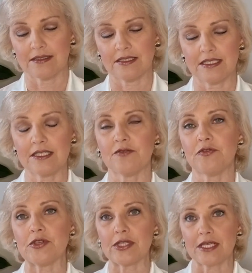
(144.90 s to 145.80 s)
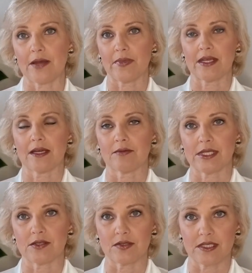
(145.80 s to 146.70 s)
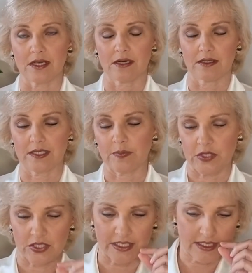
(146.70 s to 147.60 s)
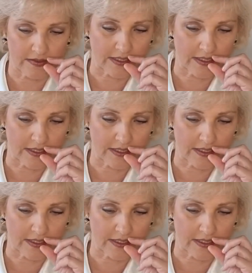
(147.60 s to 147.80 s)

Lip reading: this is the first time that I went to see a heart specialist.